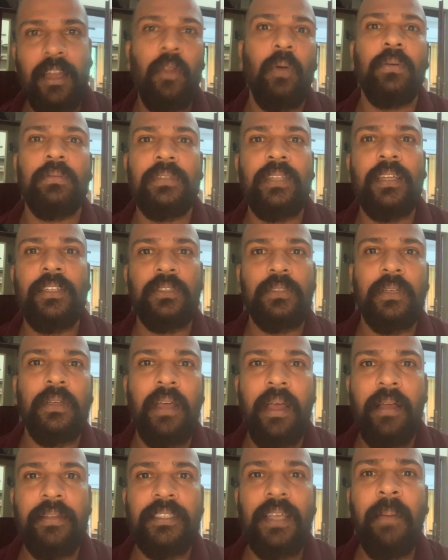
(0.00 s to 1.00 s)
There is
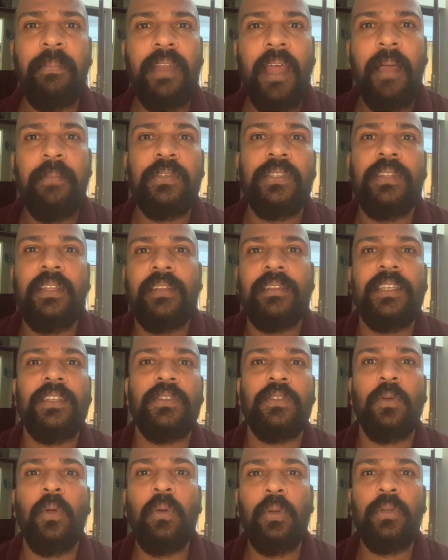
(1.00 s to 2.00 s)
sometimes
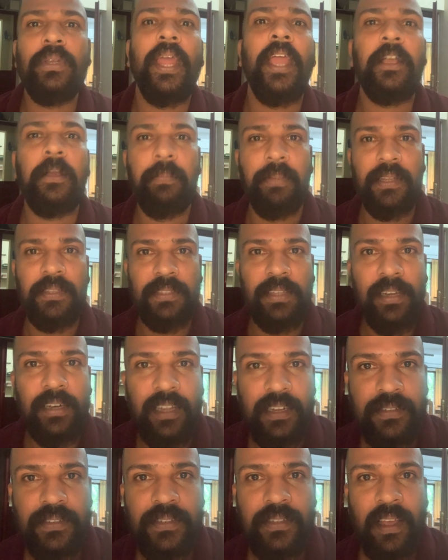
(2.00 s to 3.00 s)
this good take
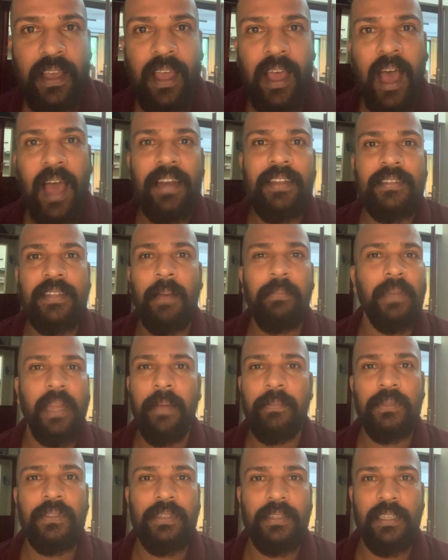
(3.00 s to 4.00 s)
precedence, and
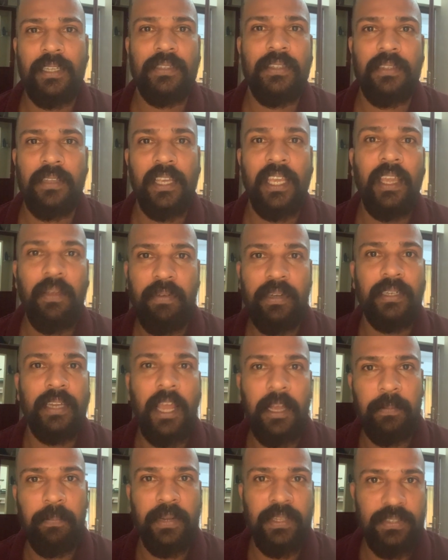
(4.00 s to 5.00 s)
sometimes this evil
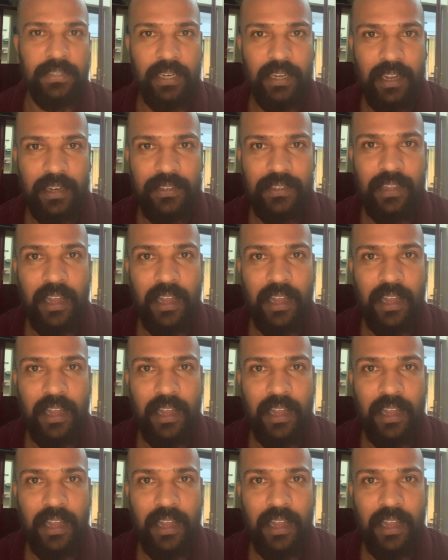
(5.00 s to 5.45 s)
take precedence.